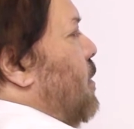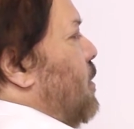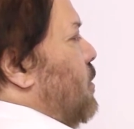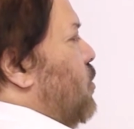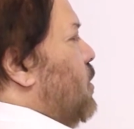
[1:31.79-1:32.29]

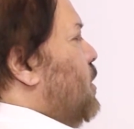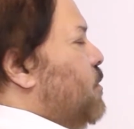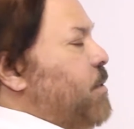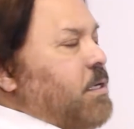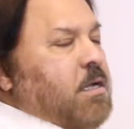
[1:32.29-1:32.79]
So this
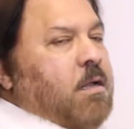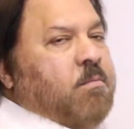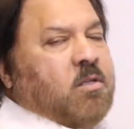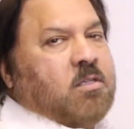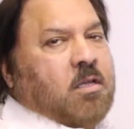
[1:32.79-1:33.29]
become
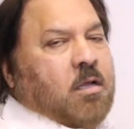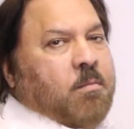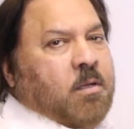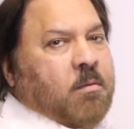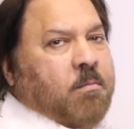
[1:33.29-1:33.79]
sub,
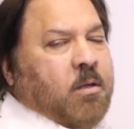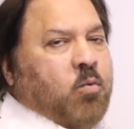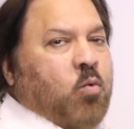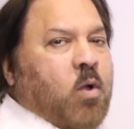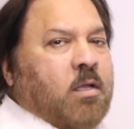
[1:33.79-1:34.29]
but
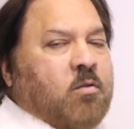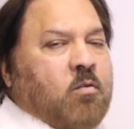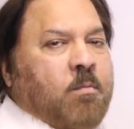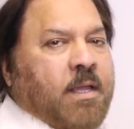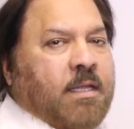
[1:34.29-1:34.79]
we want
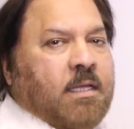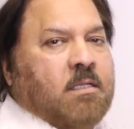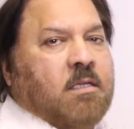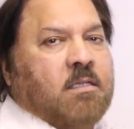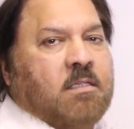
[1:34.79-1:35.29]
to make
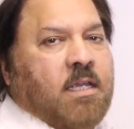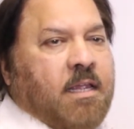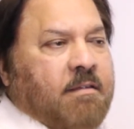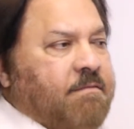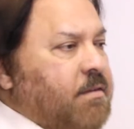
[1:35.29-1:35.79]
it
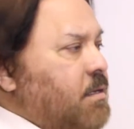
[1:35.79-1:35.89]
save.